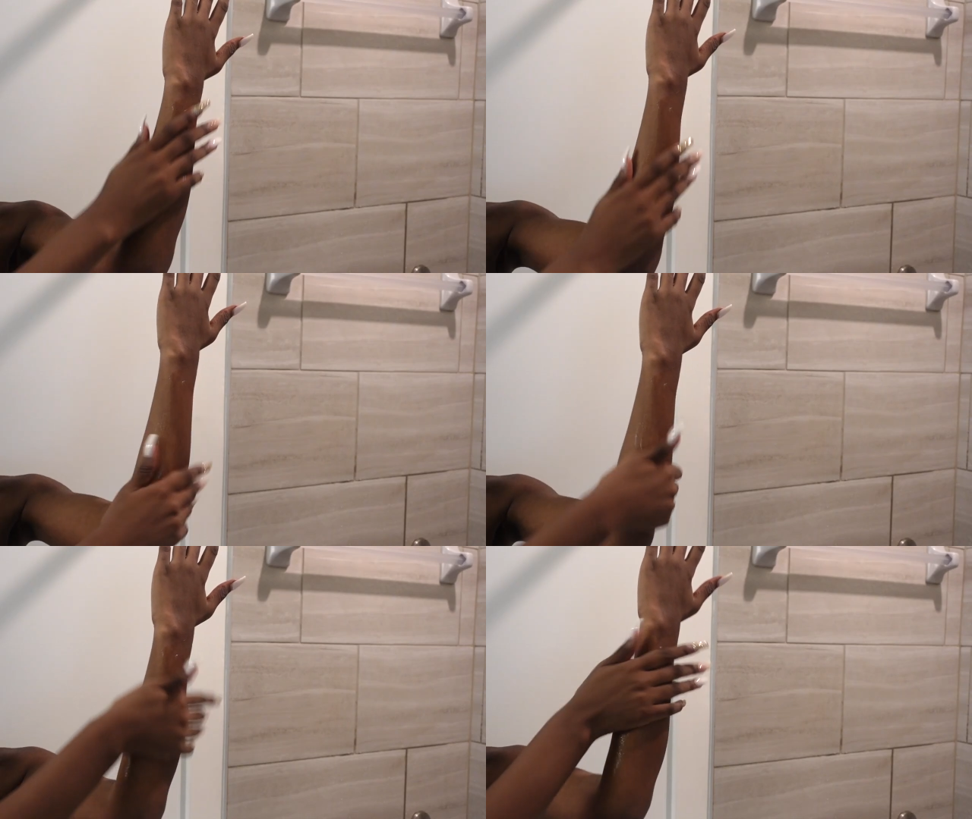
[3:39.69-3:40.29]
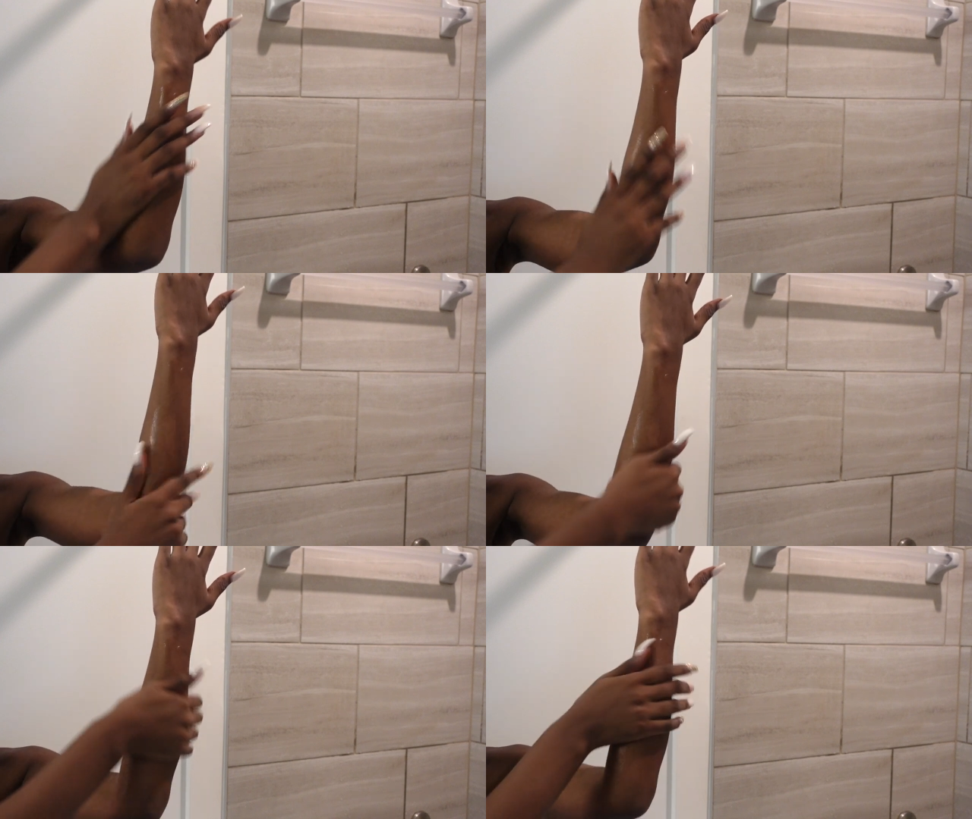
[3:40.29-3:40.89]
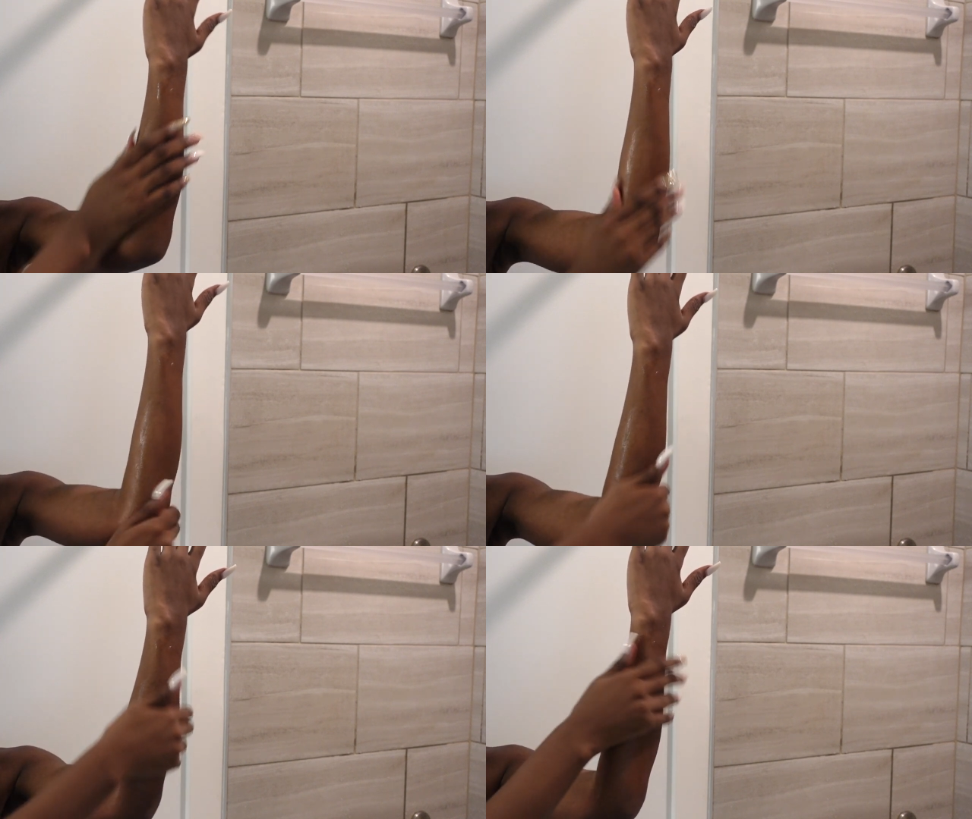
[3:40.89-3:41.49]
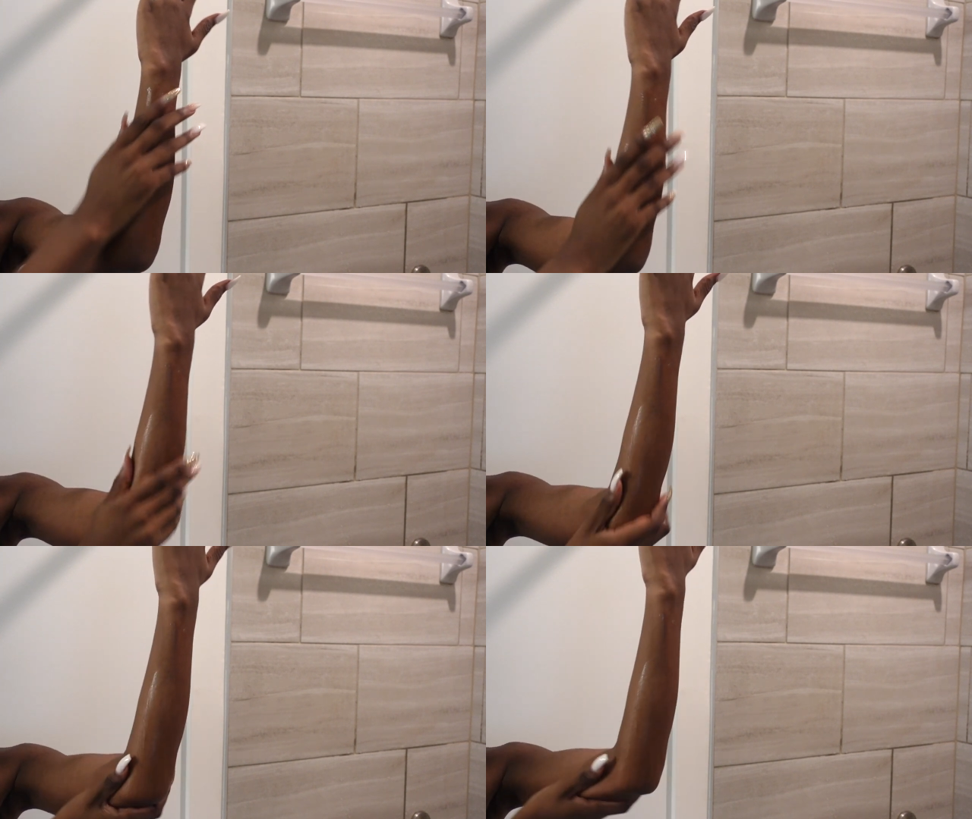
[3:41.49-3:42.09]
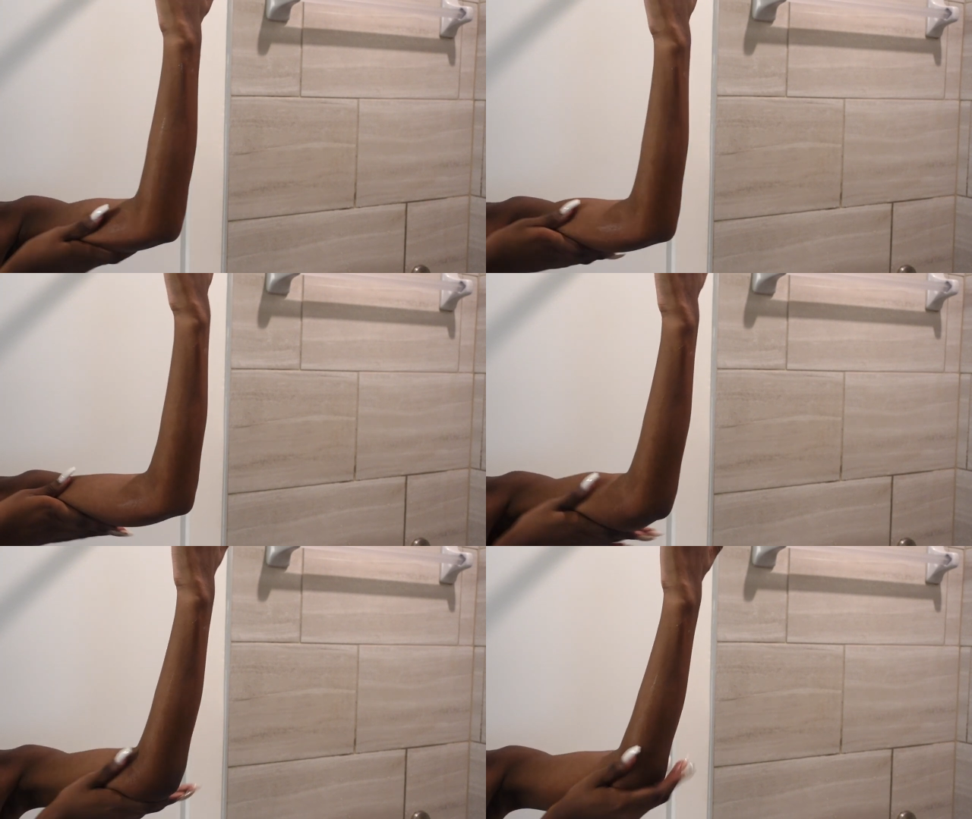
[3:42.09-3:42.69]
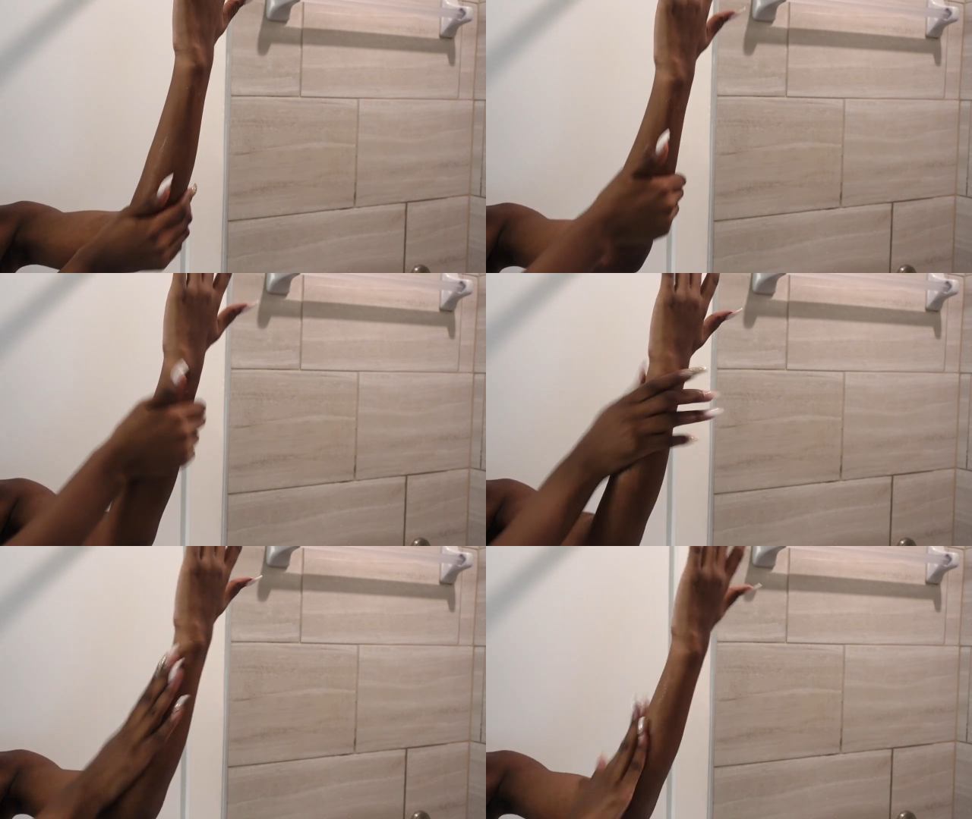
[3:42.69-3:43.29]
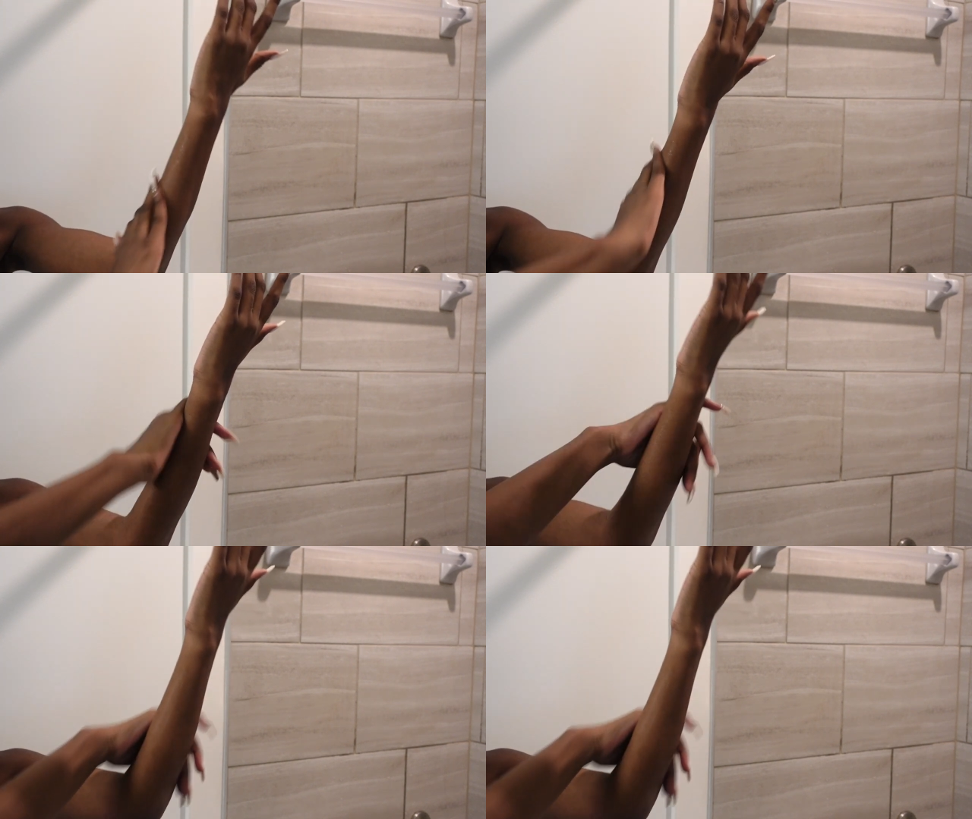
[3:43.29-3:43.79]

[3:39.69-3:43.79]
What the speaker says: Nobody's mouth can be seen.